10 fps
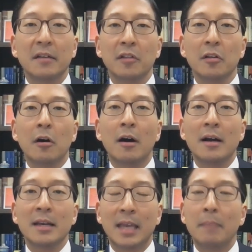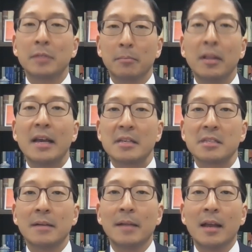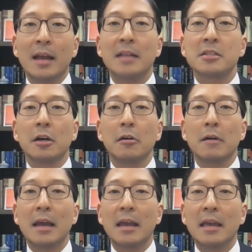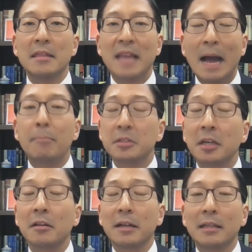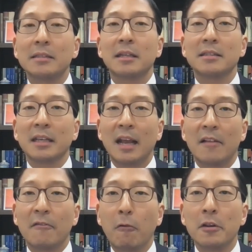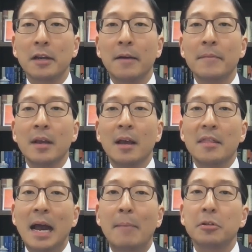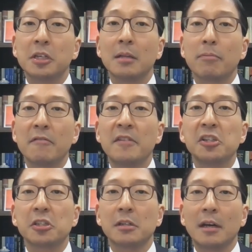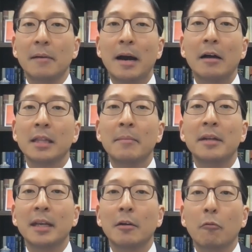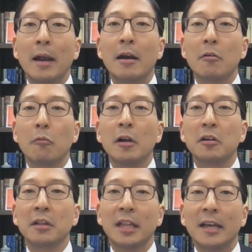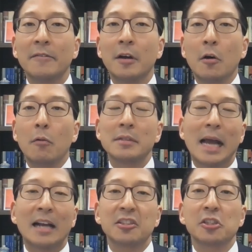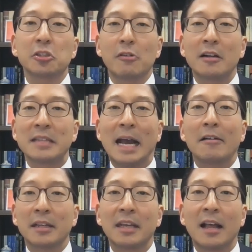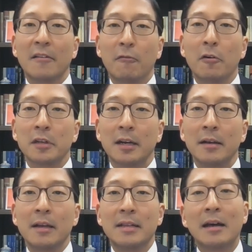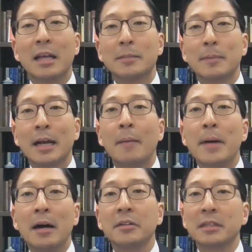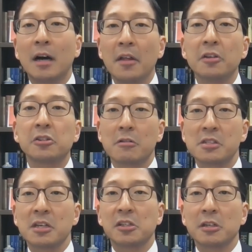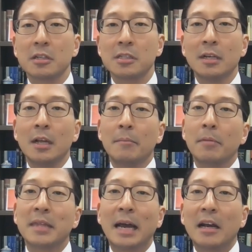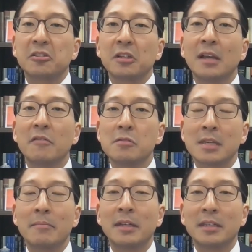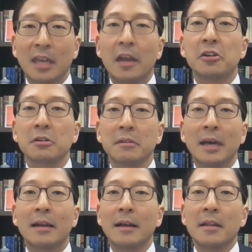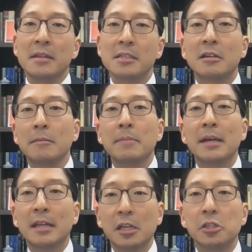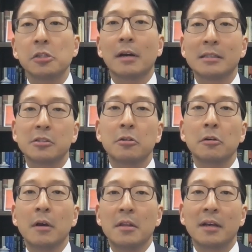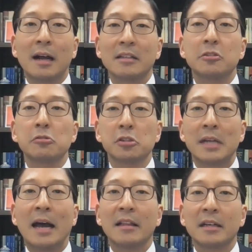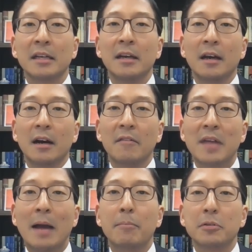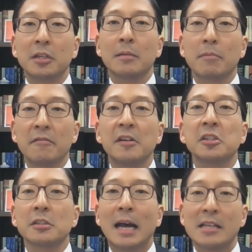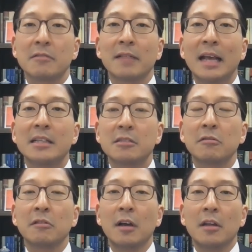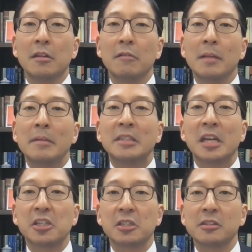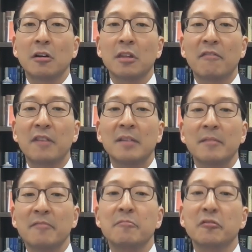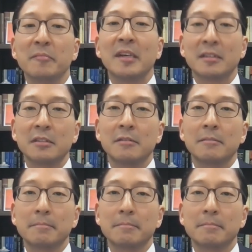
of the law came into place. And so, in that particular instance in California, that particular provision about limiting where one could live was actually struck down in California. Now, it's been upheld in other jurisdictions, but that should give you some indication that this could be an issue as to the constitutionality of that particular provision as it relates to the limitations on the freedom of movement.